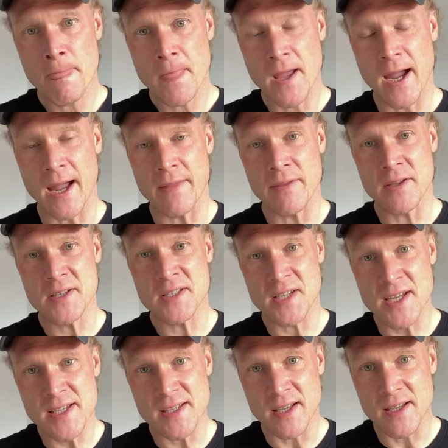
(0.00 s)
and that
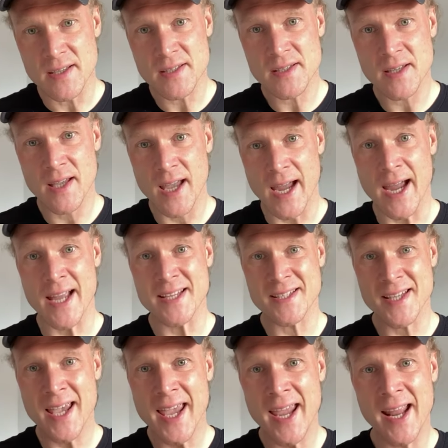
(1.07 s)
Jesus, as
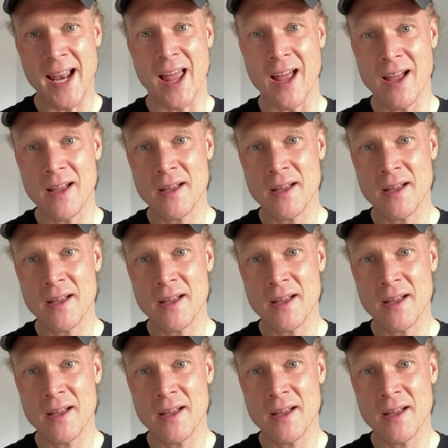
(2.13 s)
healer,